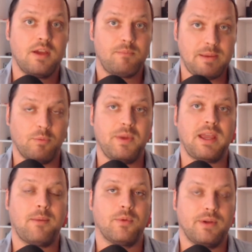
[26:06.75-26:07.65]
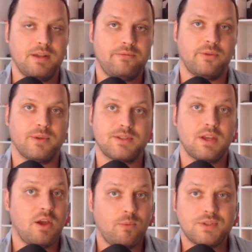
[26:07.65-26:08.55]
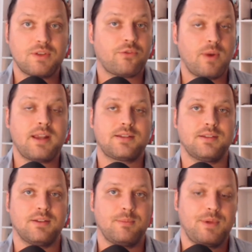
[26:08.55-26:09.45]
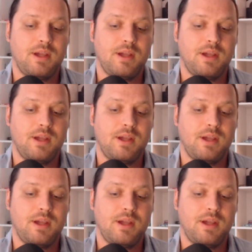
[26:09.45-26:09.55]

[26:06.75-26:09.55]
people being able to influence, was a threat to them.